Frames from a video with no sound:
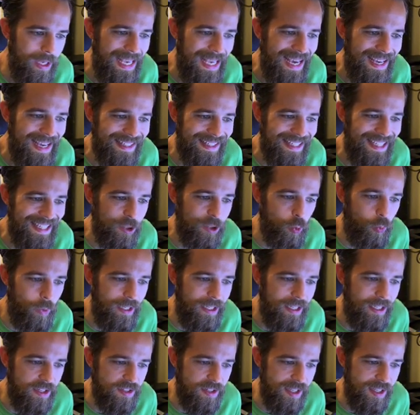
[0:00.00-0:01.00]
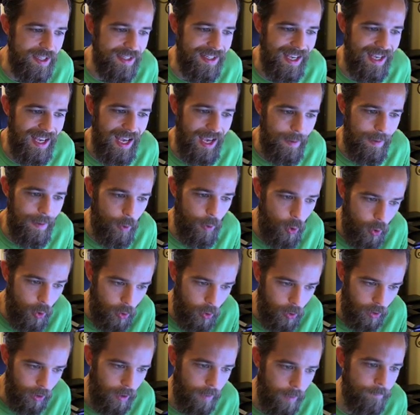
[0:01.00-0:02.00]
as his witnesses
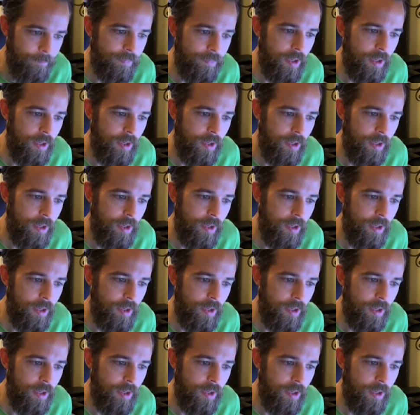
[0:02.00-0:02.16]
abhor